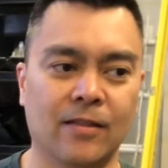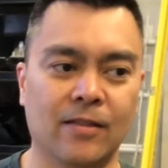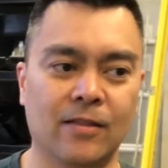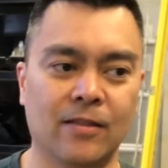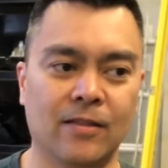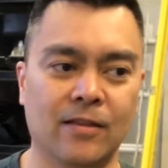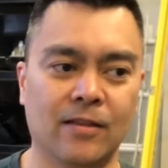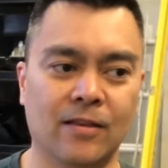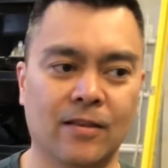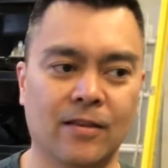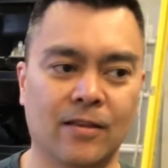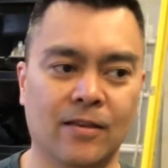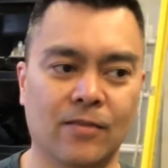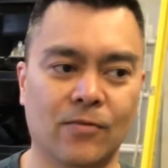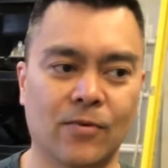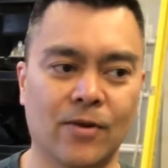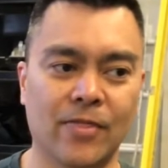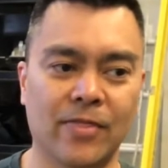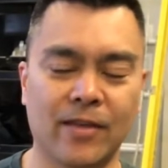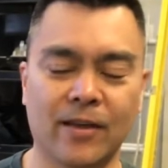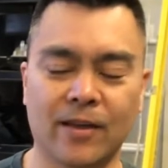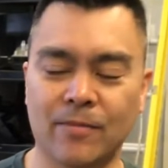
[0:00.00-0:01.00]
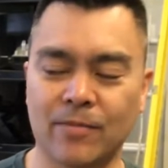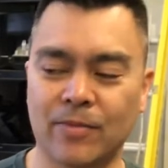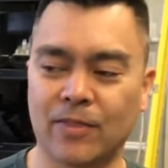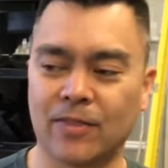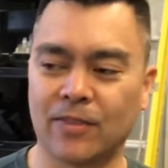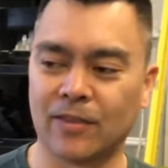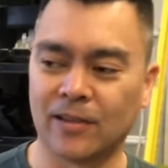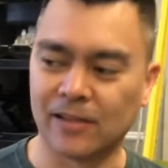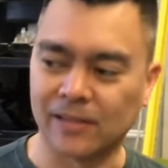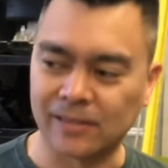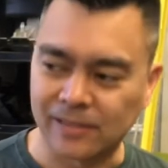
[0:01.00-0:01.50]
The one thing I'm
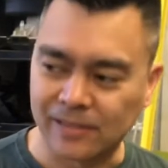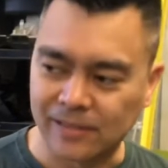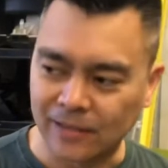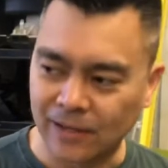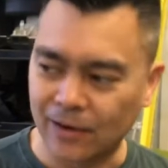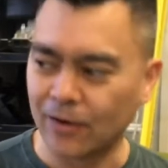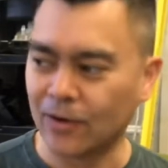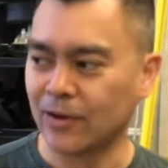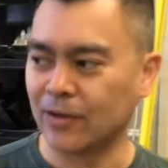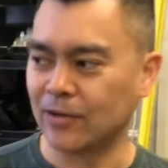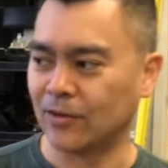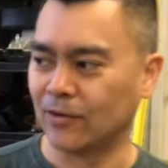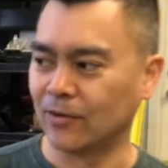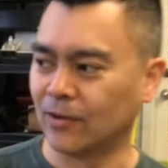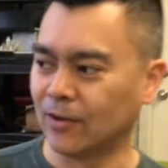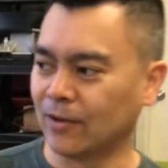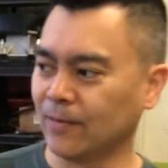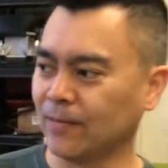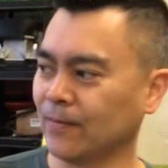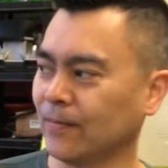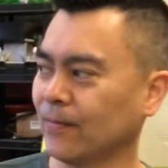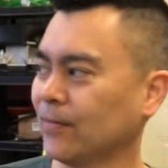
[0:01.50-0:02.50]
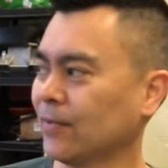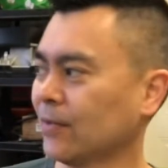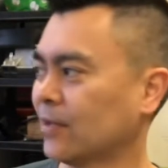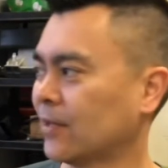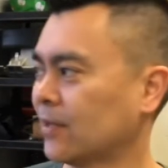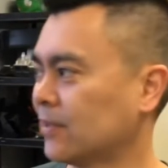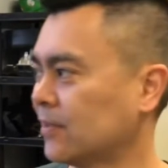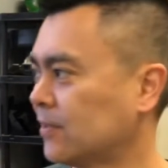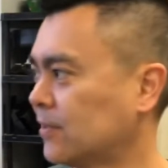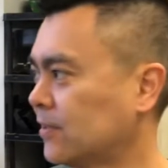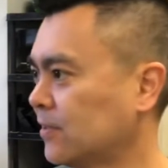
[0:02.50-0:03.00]
considering doing,
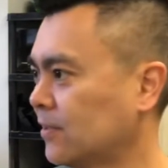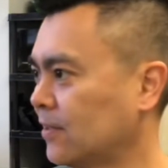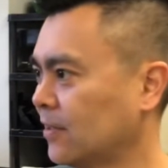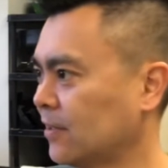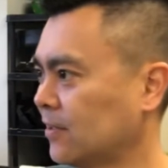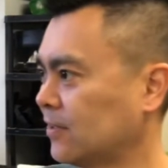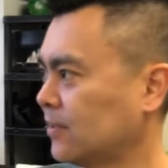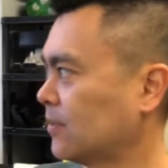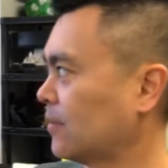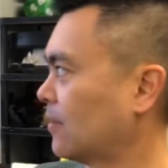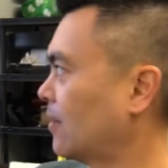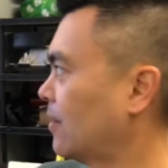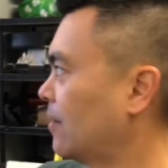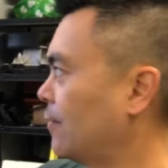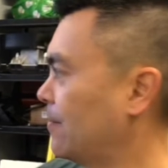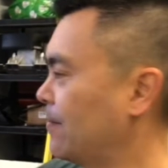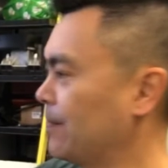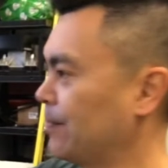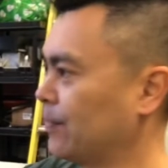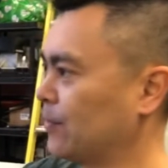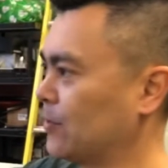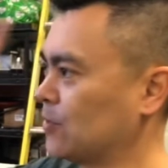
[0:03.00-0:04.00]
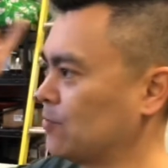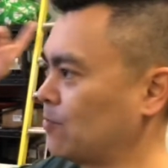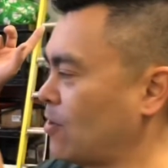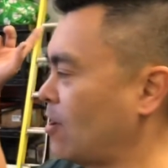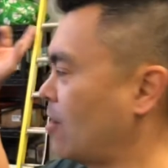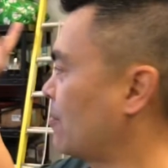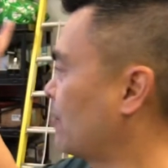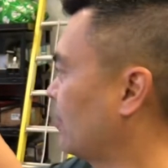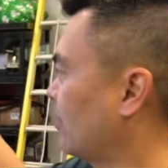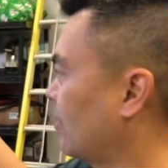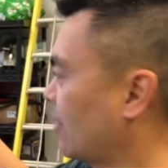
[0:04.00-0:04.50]
because this
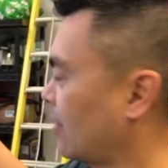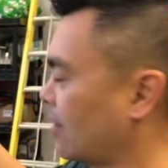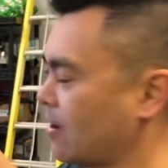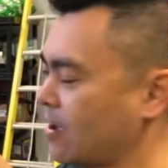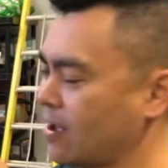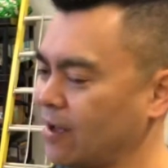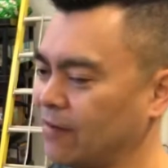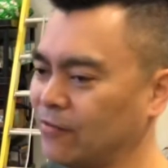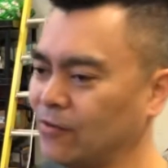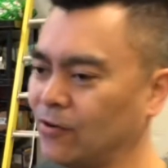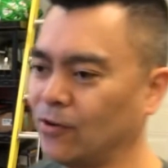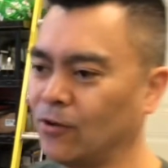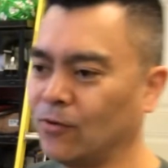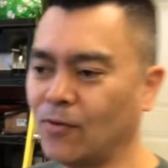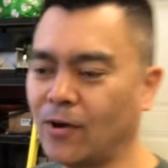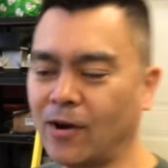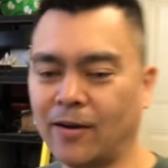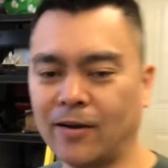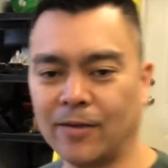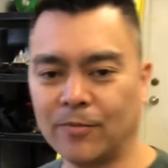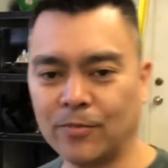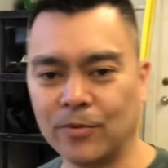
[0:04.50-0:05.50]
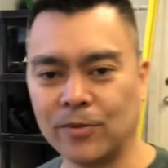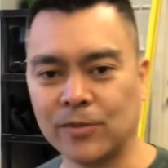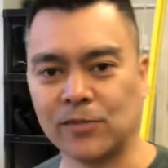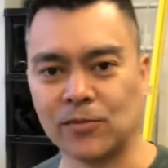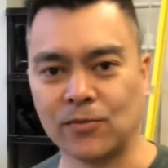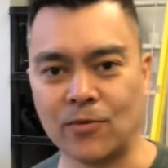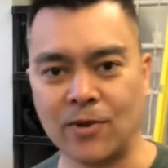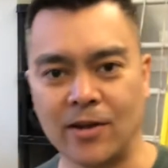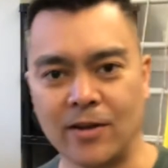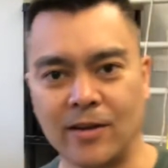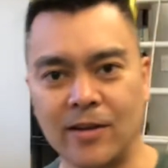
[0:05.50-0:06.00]
property, I have it all wired up with
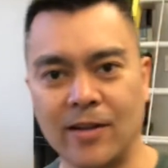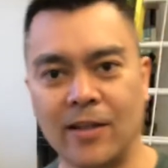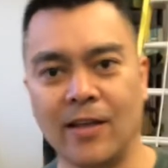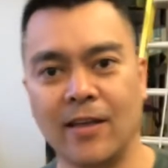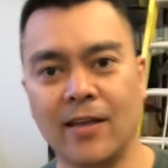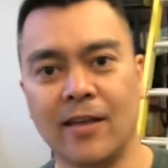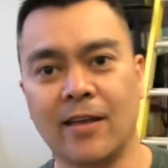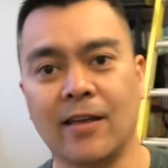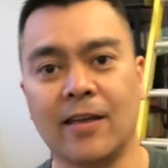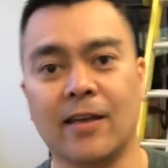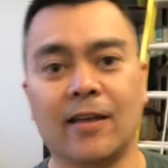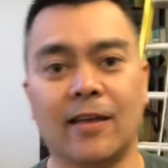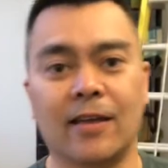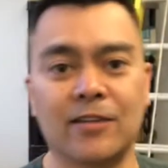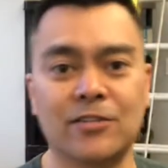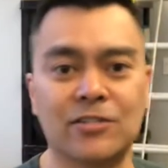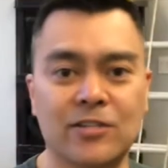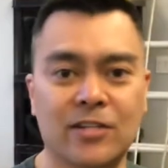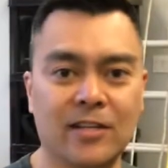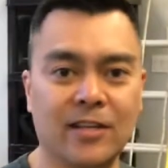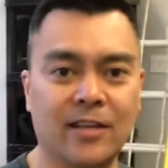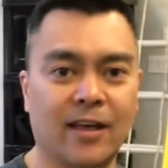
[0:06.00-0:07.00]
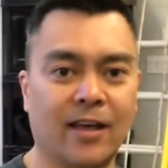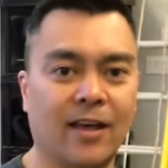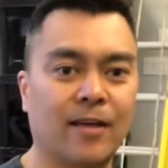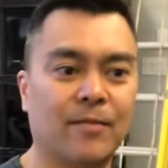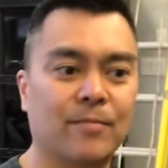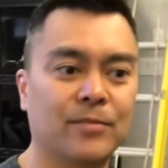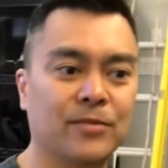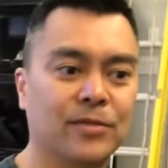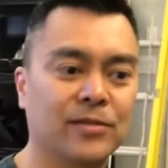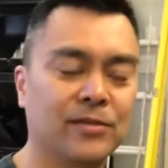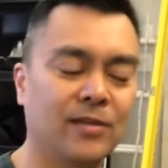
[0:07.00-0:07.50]
Swan HD
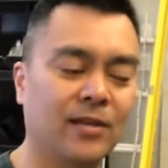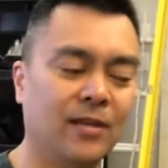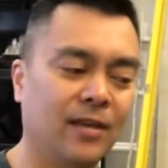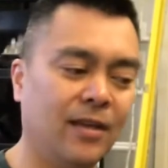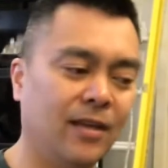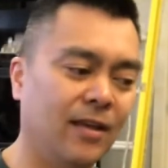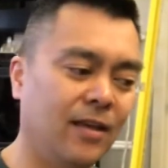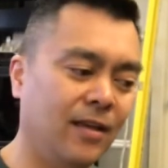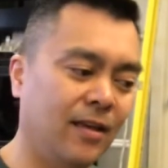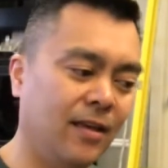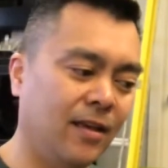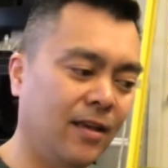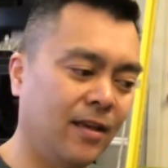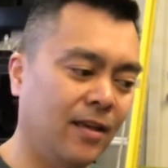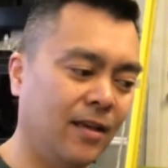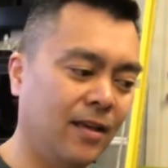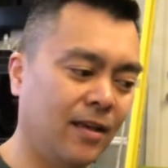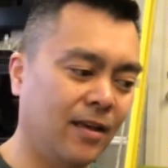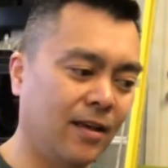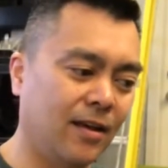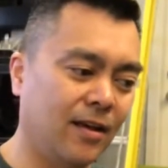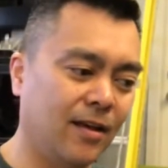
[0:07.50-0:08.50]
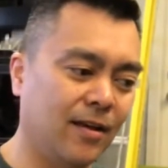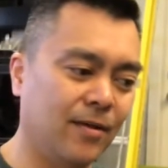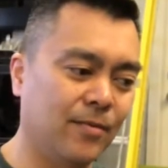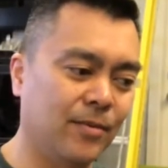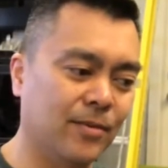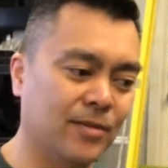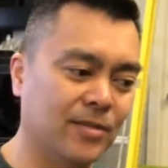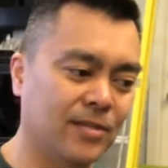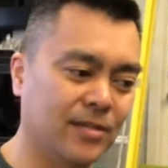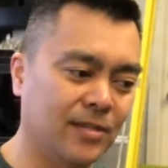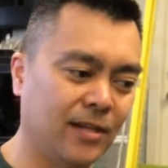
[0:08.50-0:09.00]
cams, I am
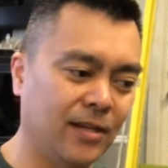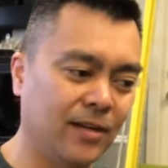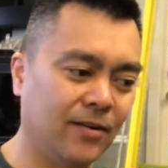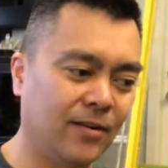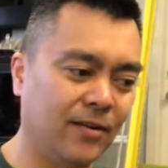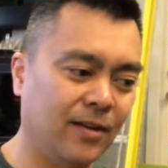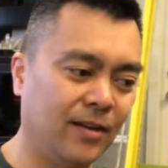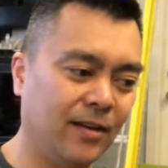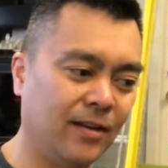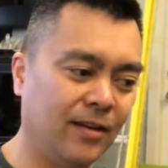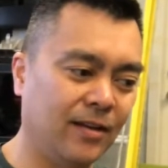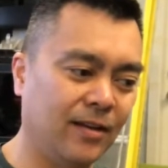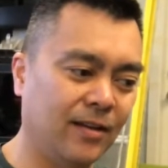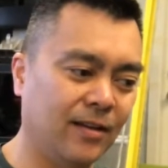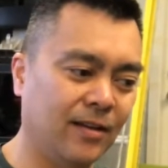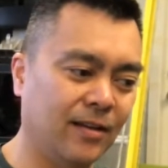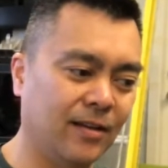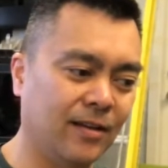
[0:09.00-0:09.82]
considering